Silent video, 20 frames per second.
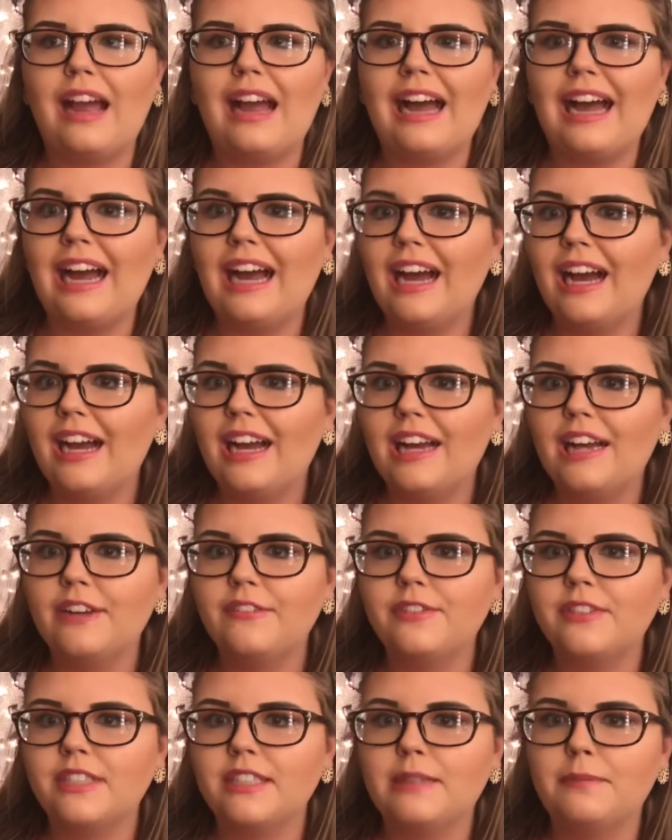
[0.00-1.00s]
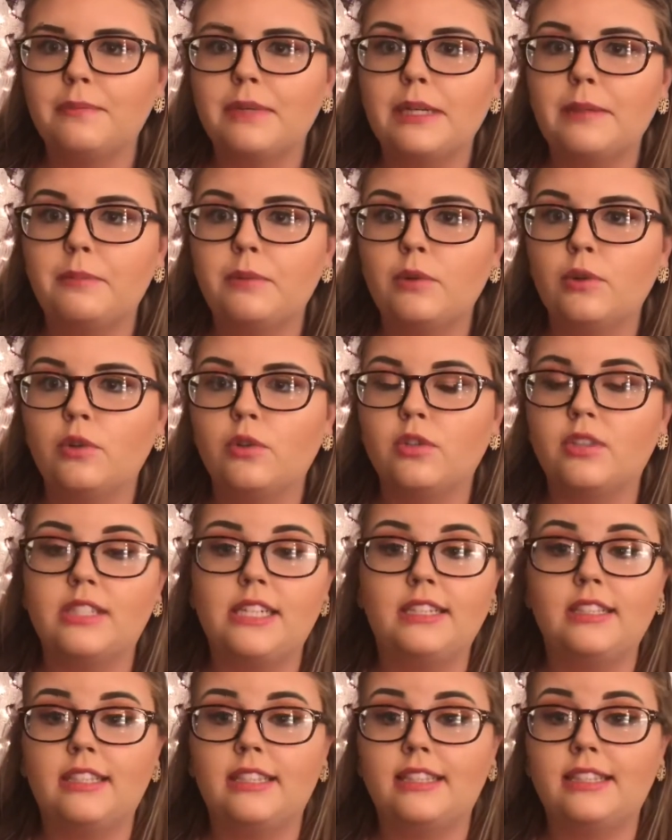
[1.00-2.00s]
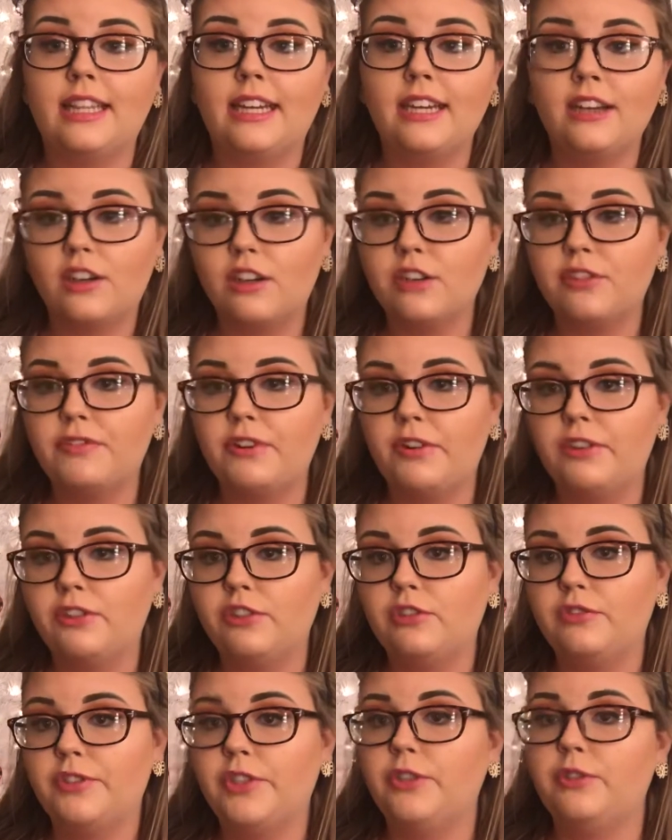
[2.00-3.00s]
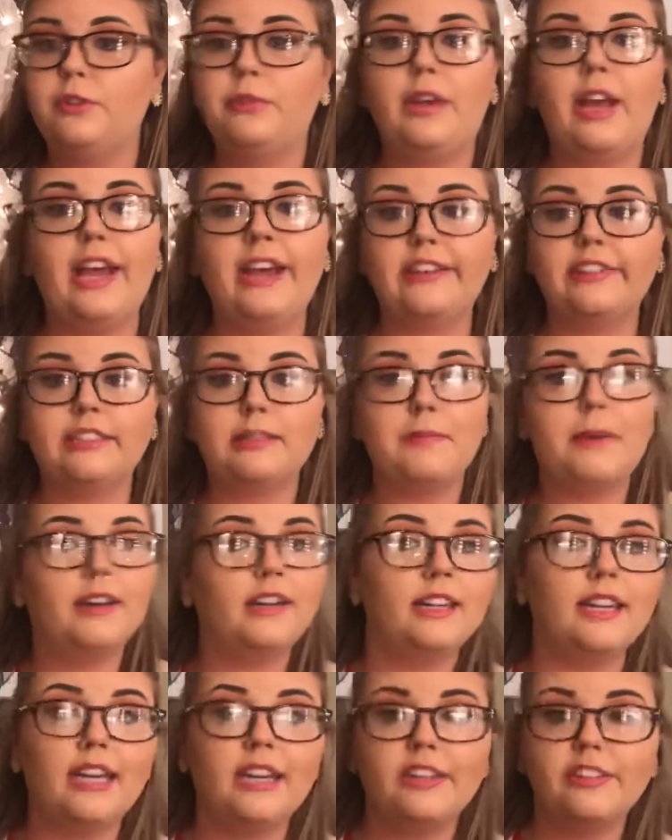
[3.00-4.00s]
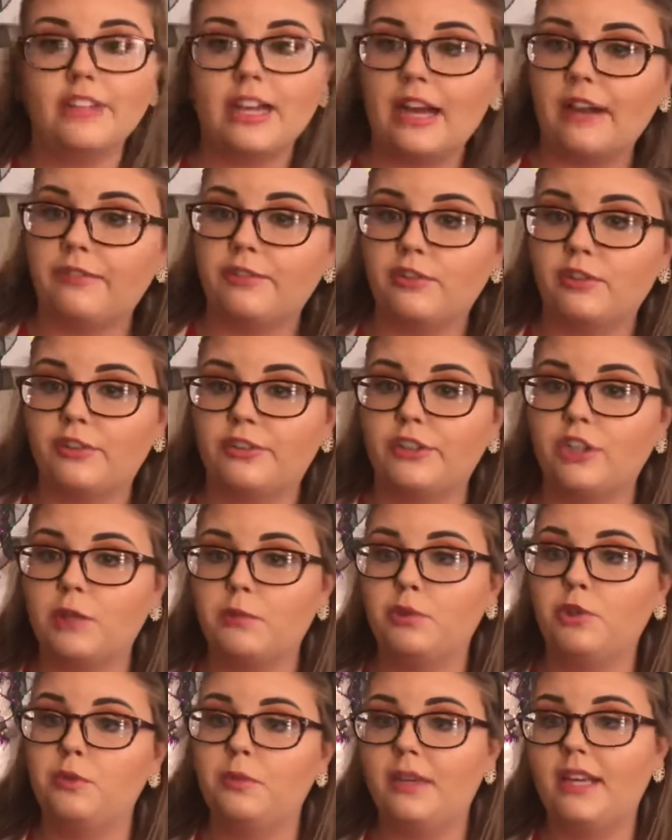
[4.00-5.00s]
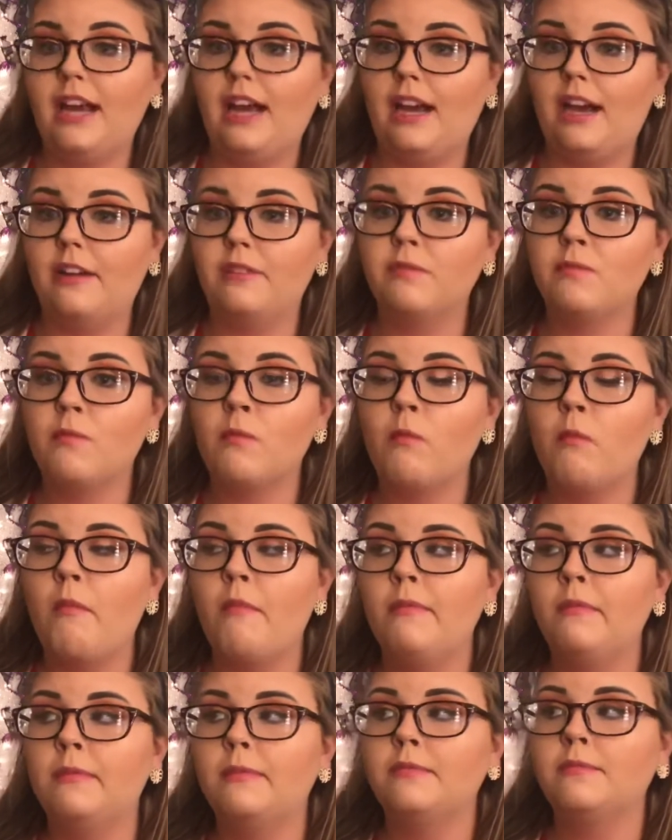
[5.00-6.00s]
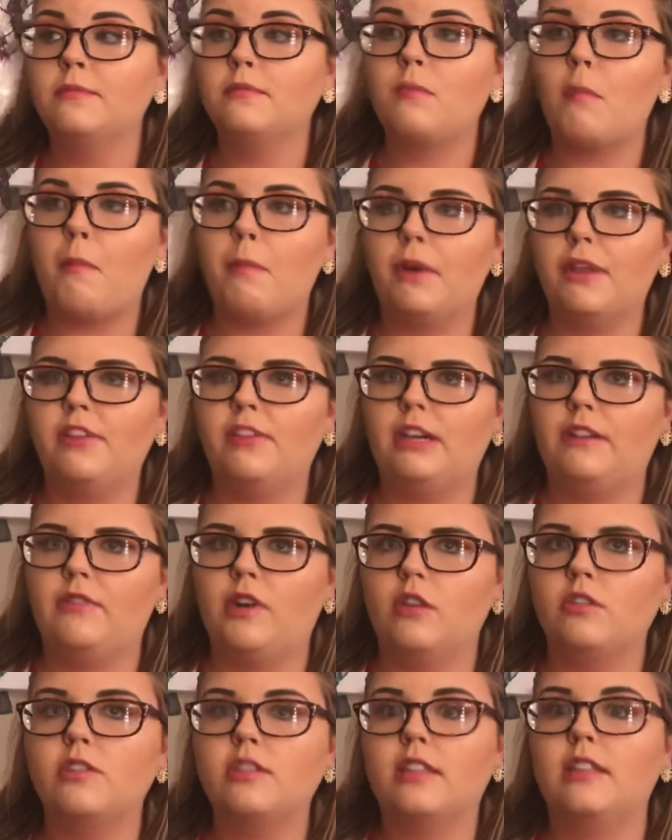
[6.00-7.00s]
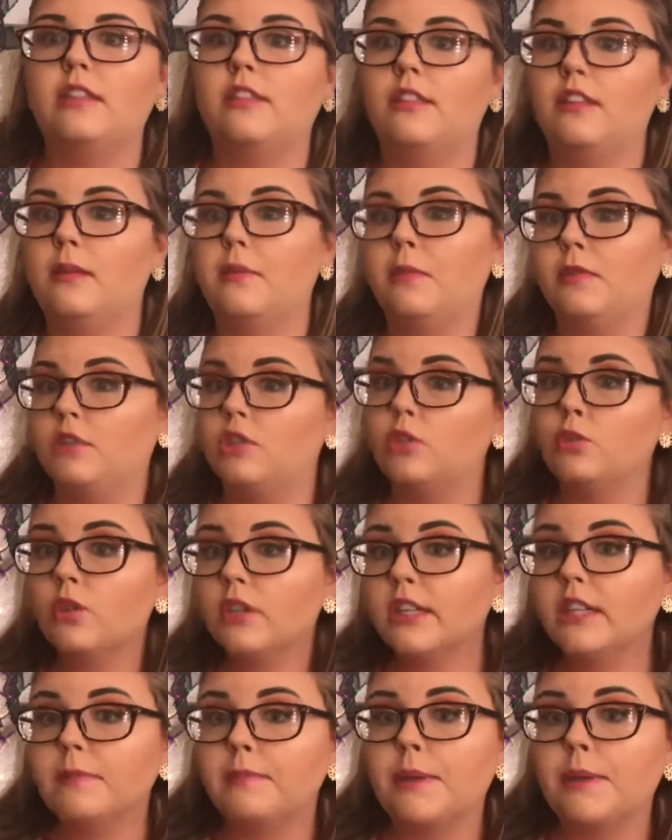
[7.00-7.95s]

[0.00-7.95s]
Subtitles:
I have seen people say that they got a phone interview X amount of days after their WBI. But then I've also seen the majority